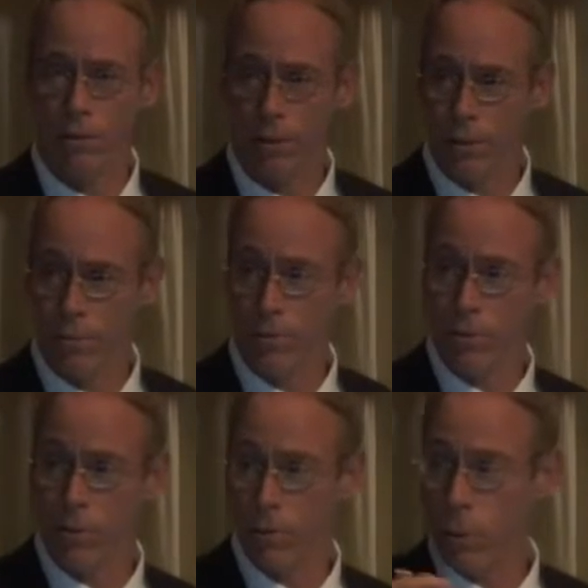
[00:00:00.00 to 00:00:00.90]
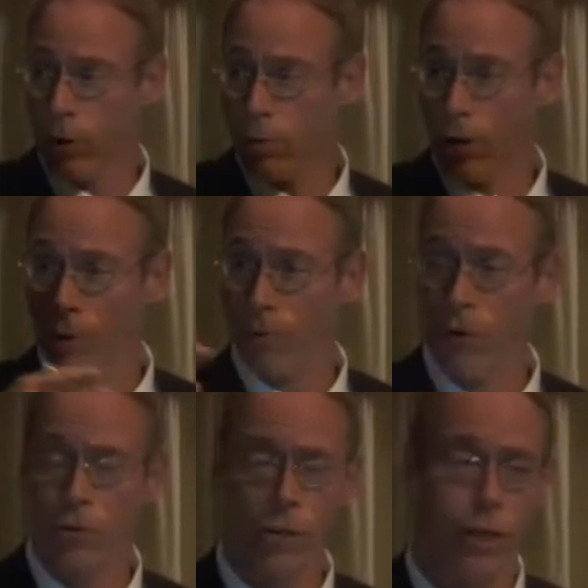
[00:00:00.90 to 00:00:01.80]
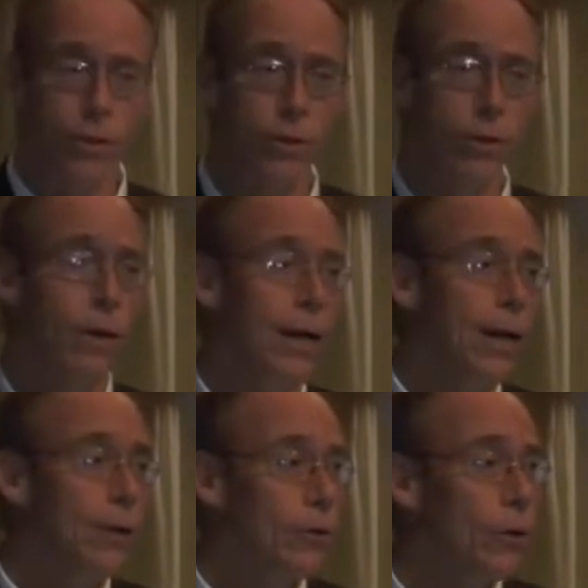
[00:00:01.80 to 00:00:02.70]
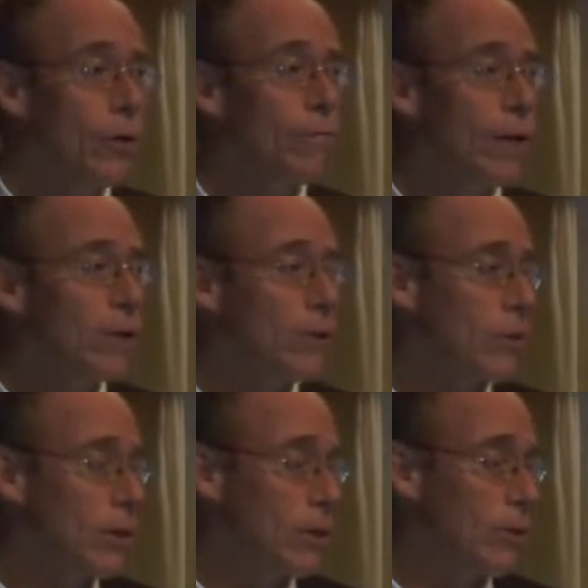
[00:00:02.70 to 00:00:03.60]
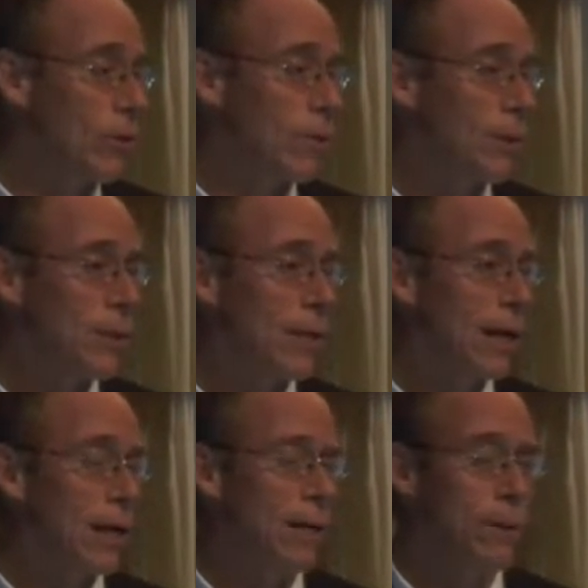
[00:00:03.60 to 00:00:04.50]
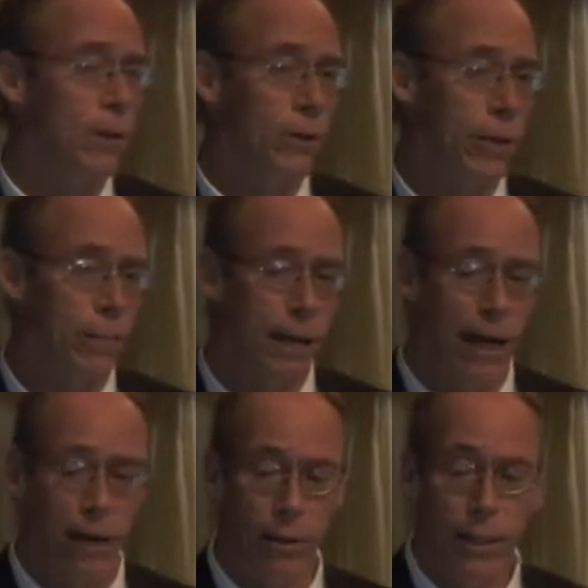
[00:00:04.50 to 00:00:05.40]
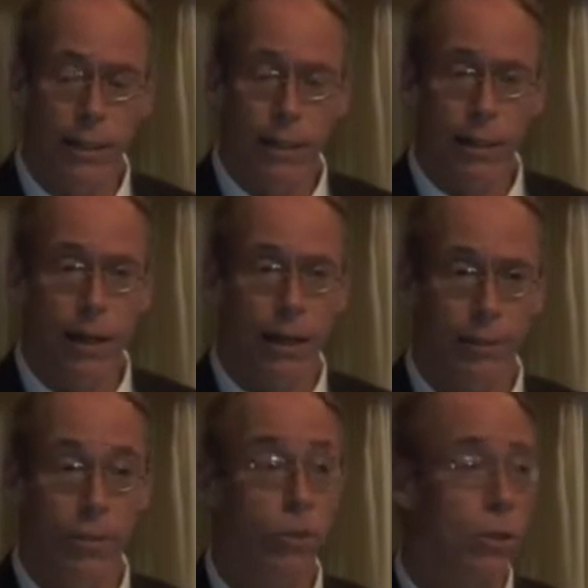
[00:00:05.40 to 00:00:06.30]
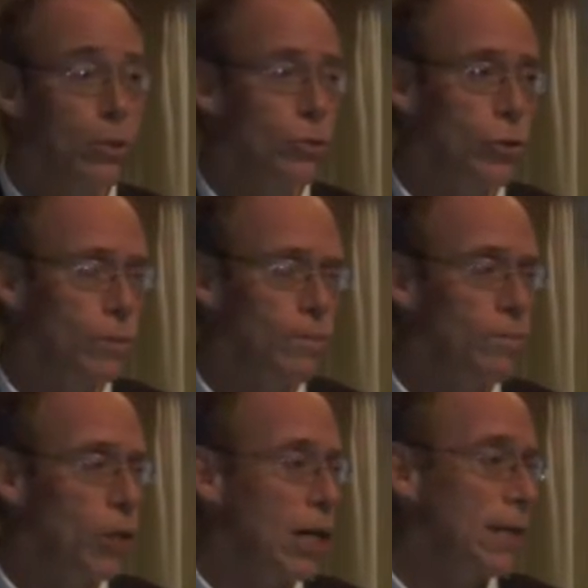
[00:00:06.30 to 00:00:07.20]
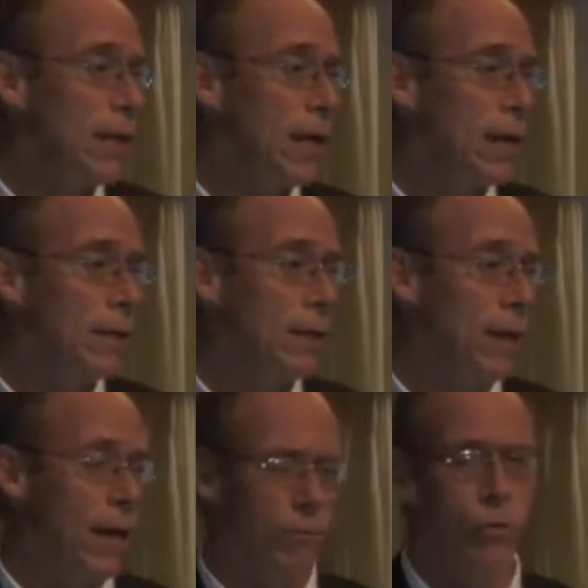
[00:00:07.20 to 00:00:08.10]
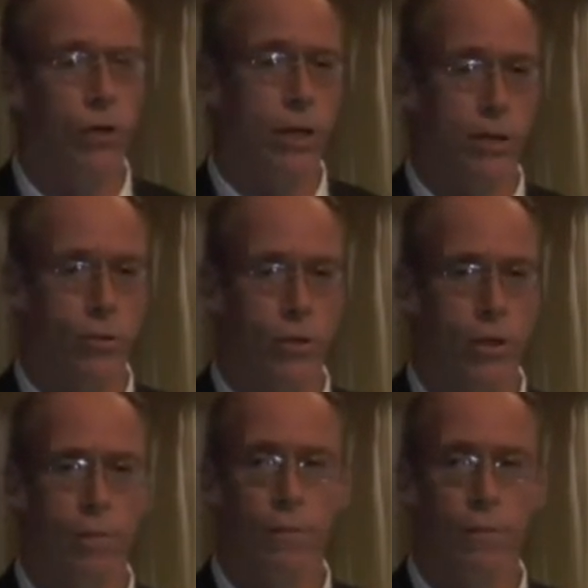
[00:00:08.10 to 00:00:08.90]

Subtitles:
the support of all the folks like you. There are no investors in this film. It's a documentary about disclosure, contact, and free energy.